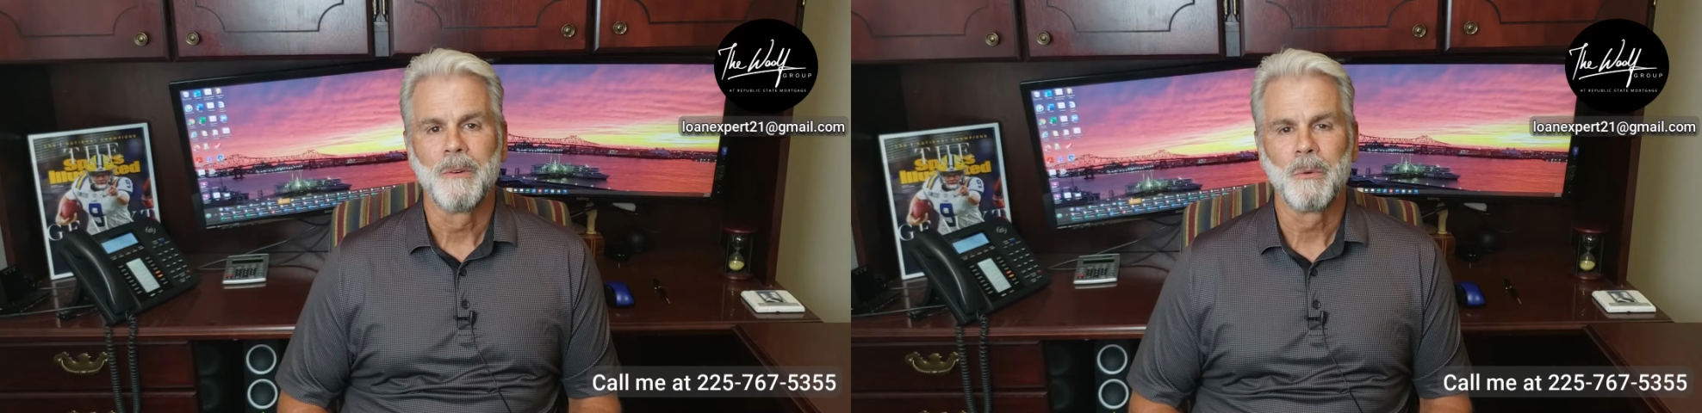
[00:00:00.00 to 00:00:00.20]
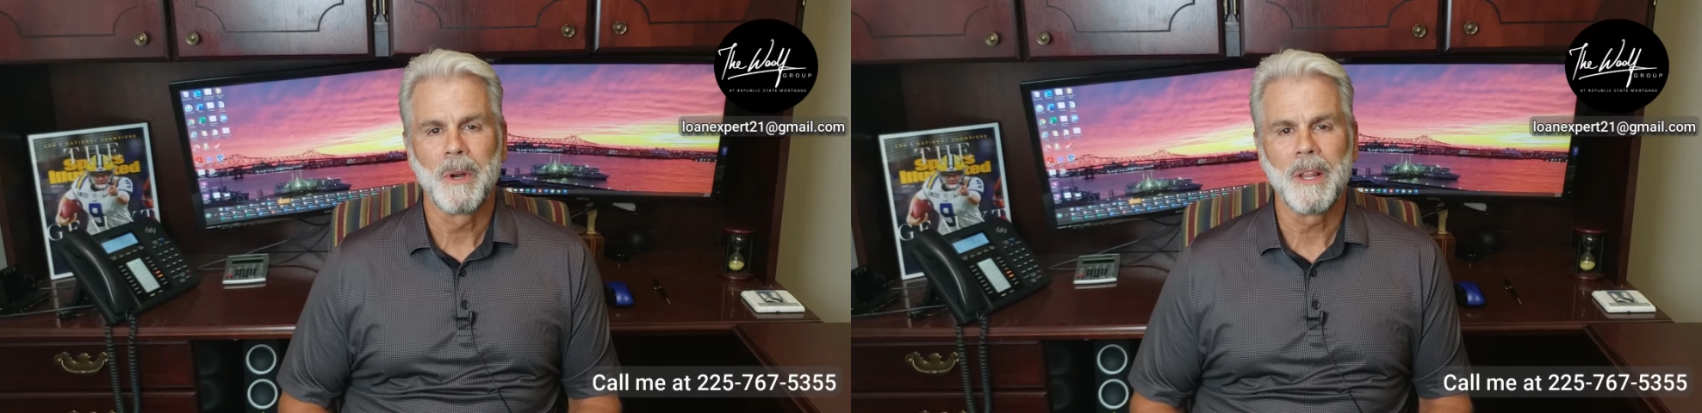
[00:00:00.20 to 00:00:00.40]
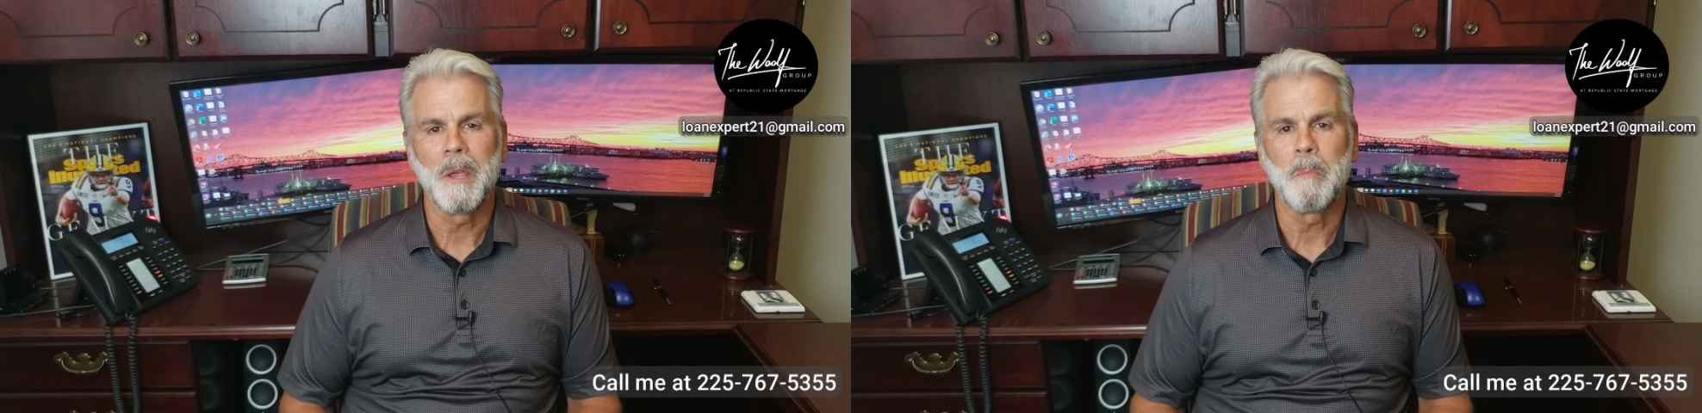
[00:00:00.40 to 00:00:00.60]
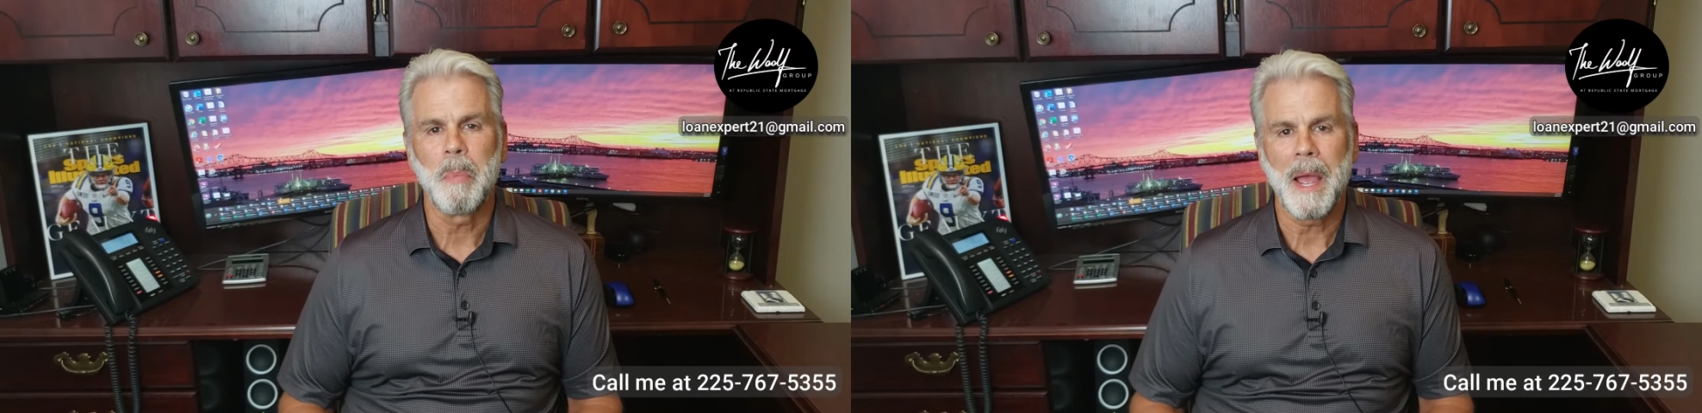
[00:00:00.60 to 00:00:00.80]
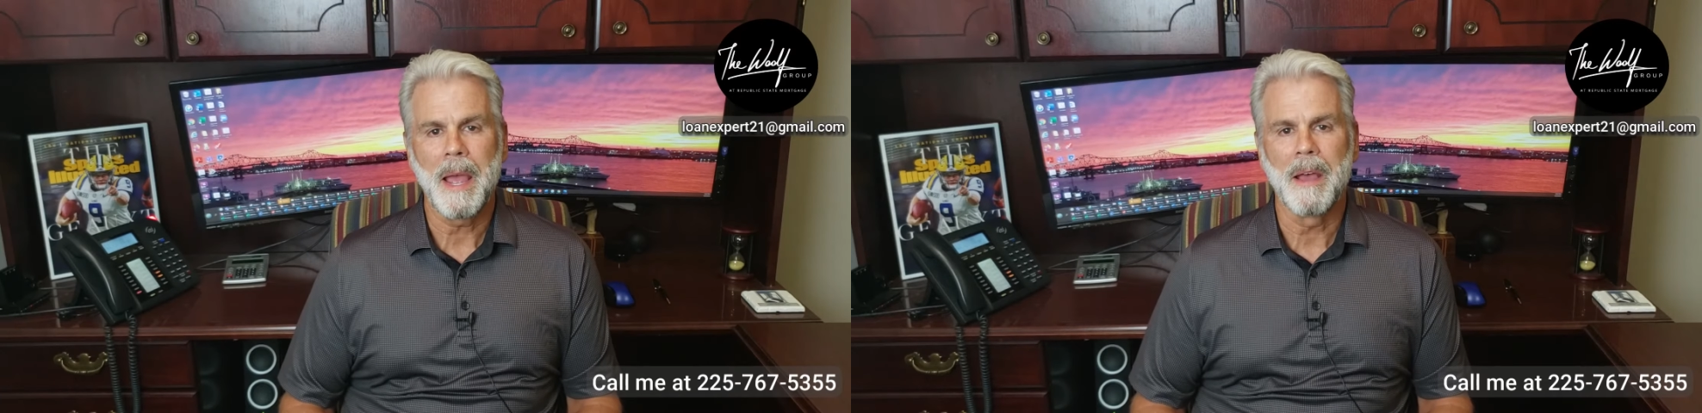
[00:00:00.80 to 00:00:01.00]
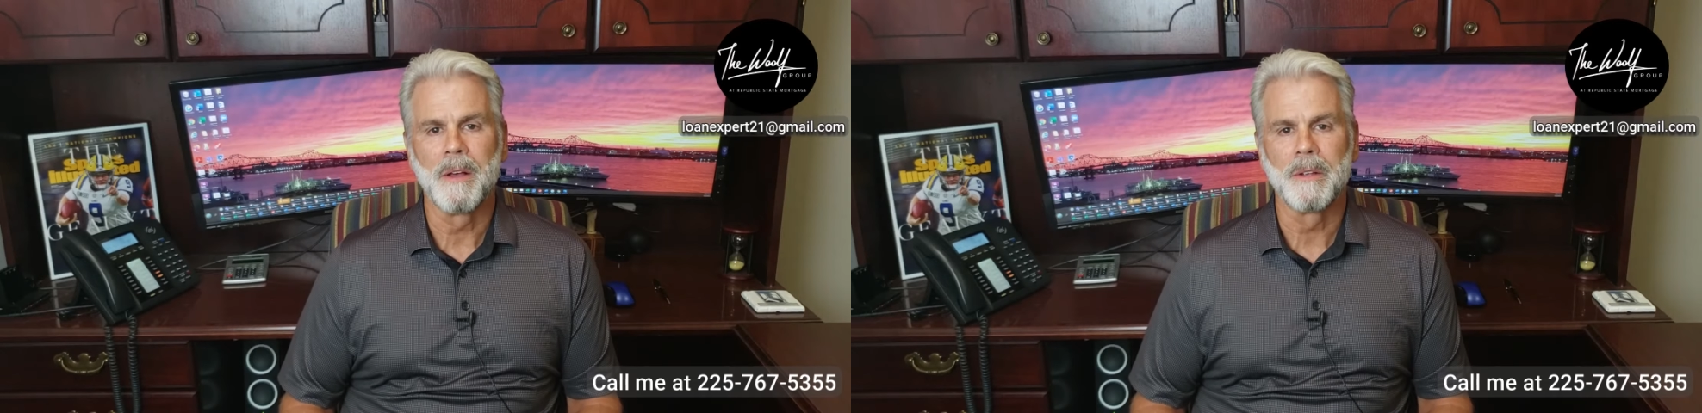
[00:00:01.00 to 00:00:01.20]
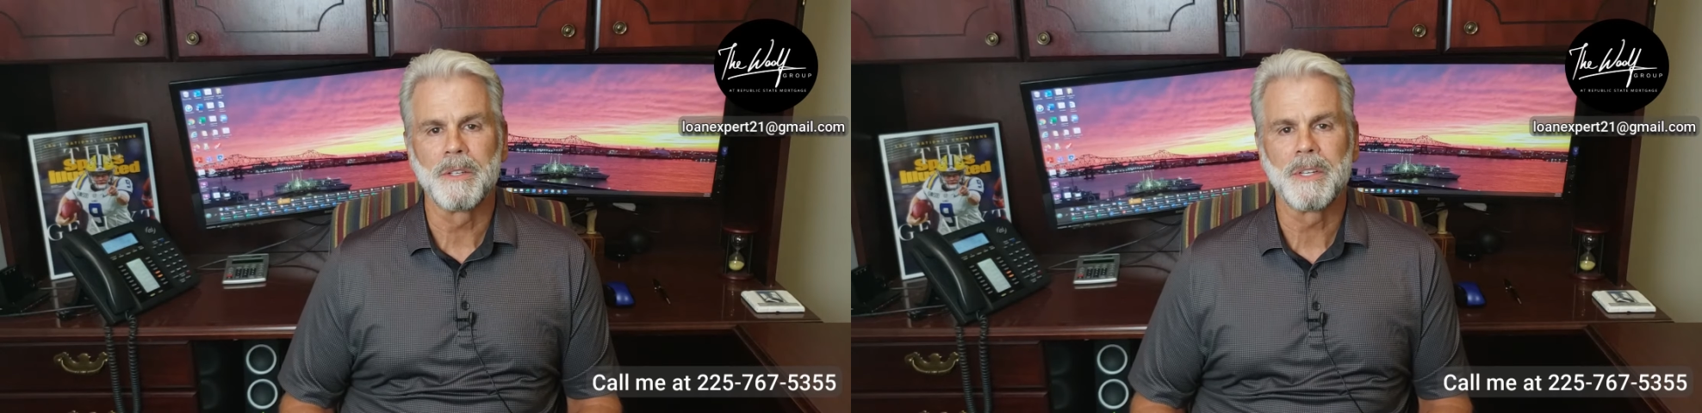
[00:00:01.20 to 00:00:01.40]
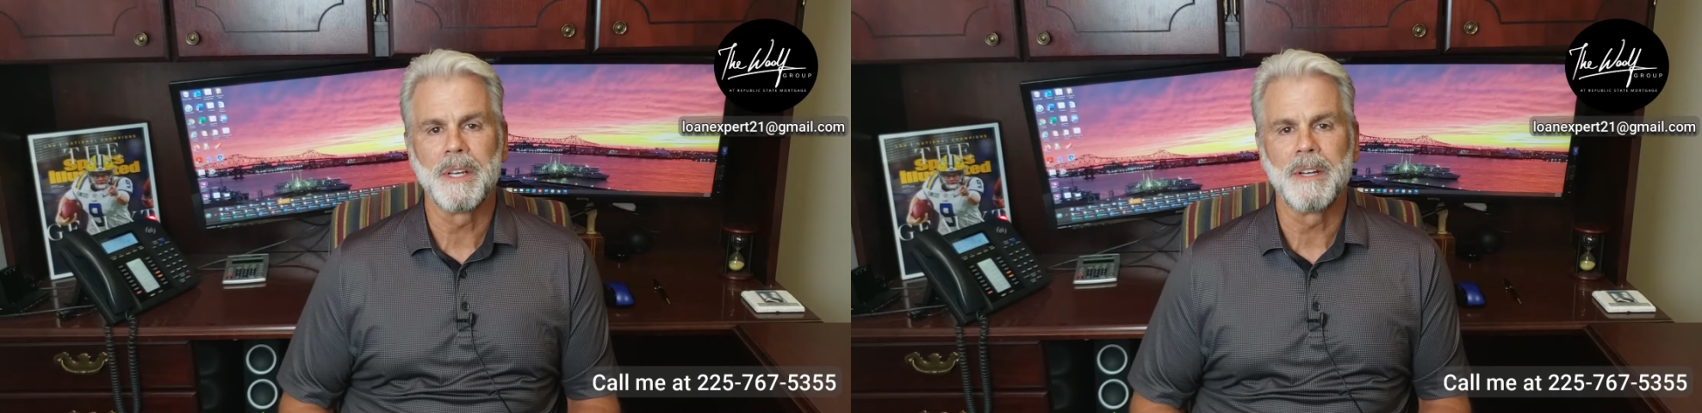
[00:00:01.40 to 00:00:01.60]
really
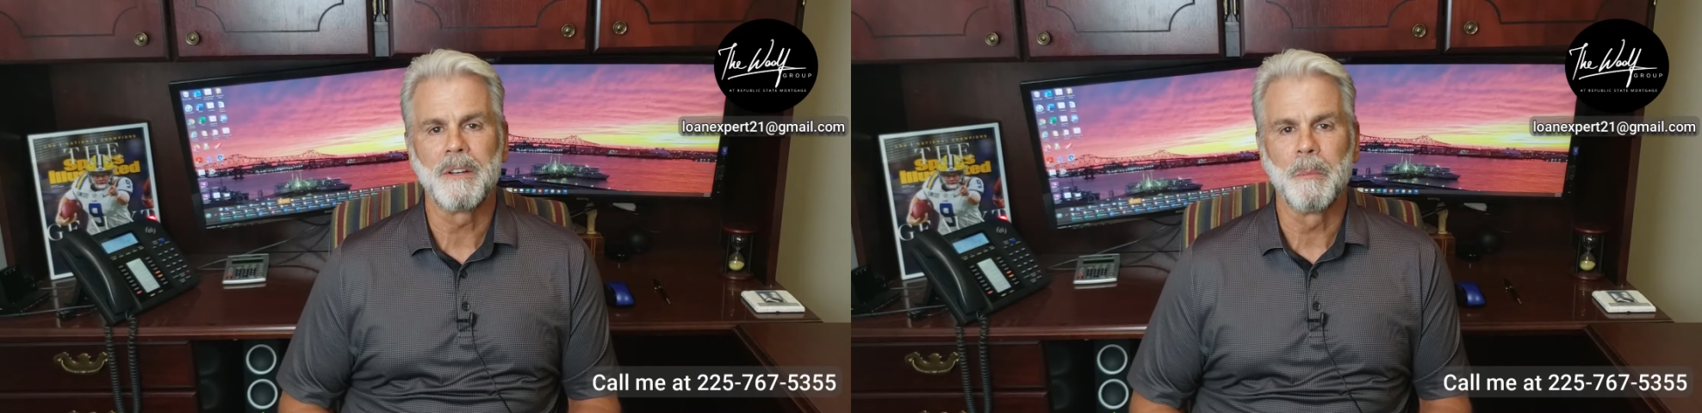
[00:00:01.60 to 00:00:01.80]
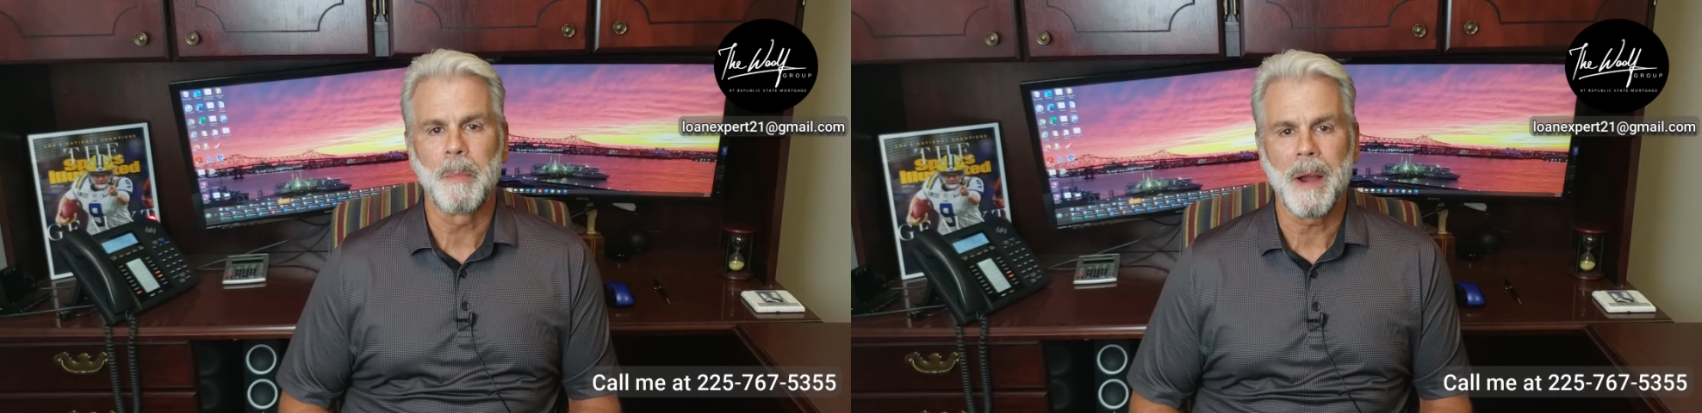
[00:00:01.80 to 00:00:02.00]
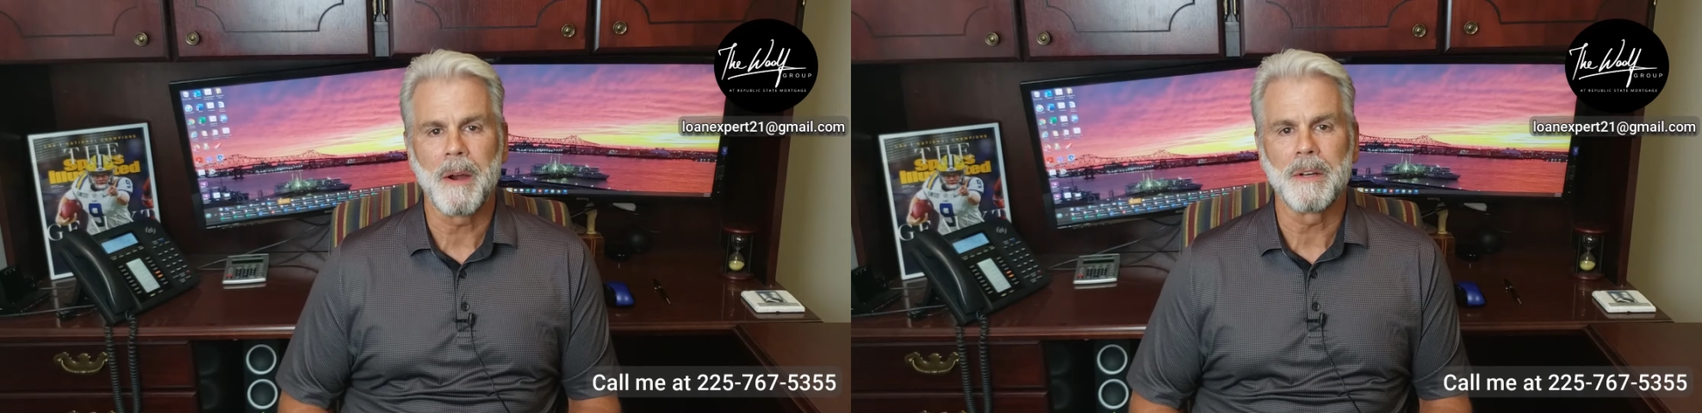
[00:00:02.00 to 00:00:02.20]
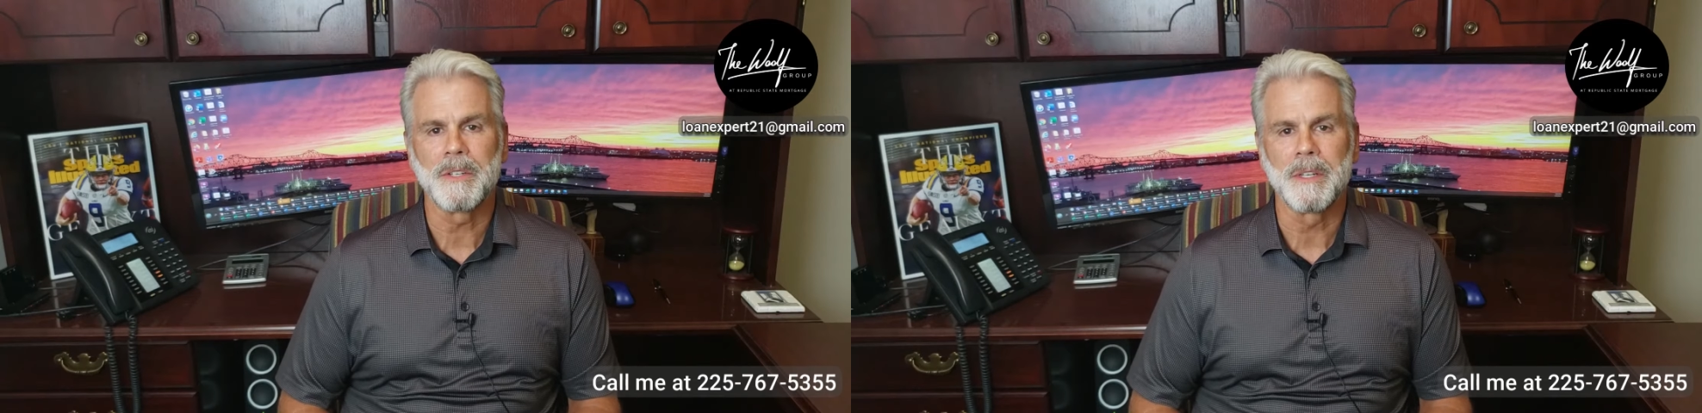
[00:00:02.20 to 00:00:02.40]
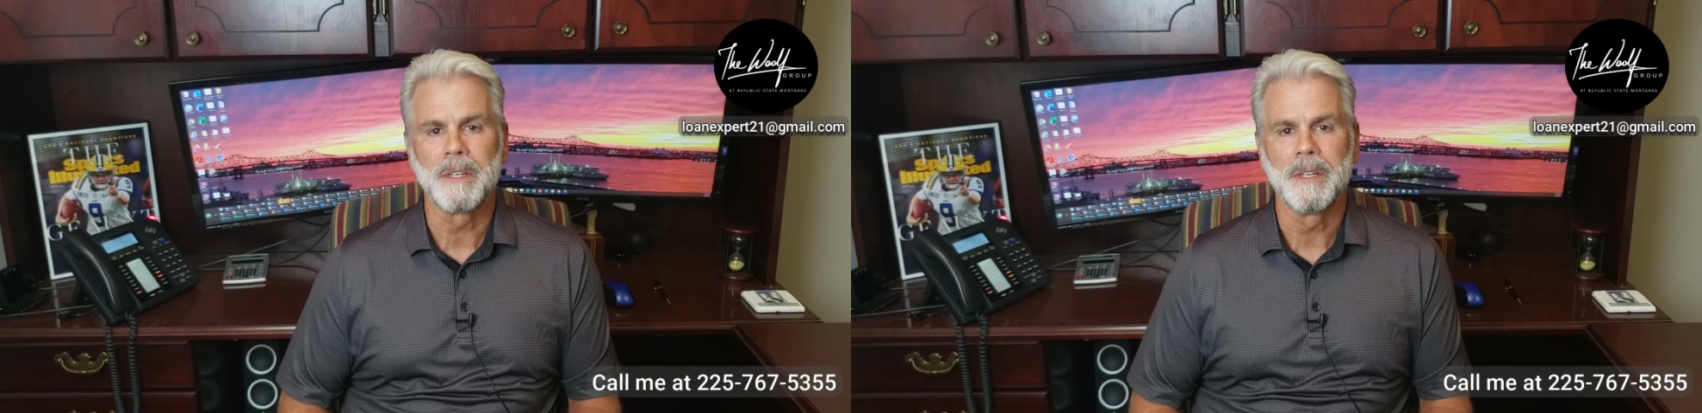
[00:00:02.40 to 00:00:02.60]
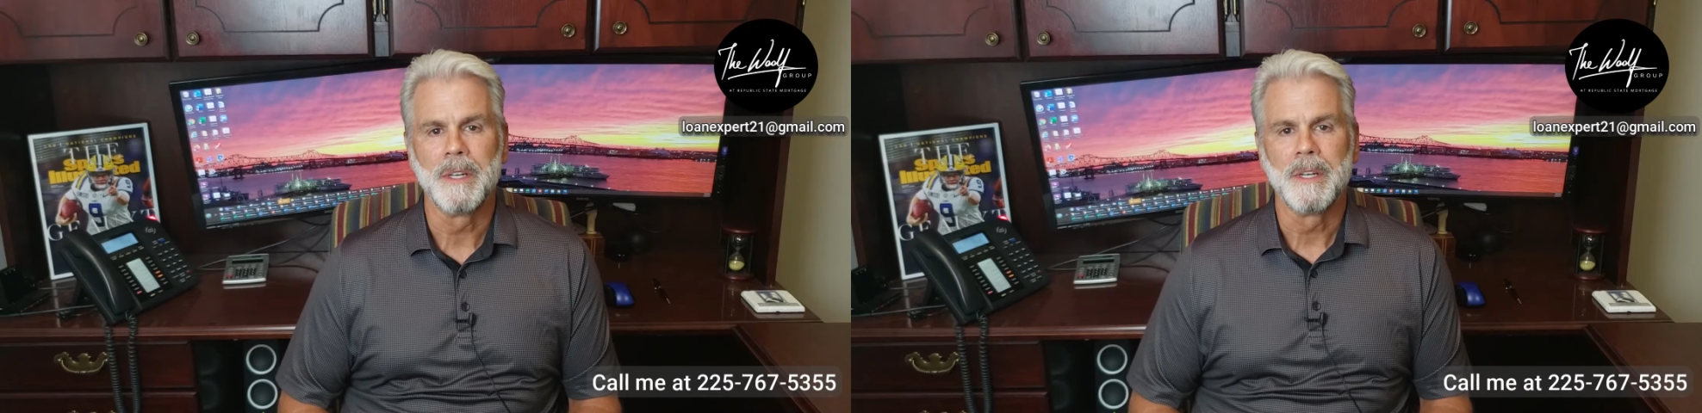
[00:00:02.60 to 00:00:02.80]
pales in comparison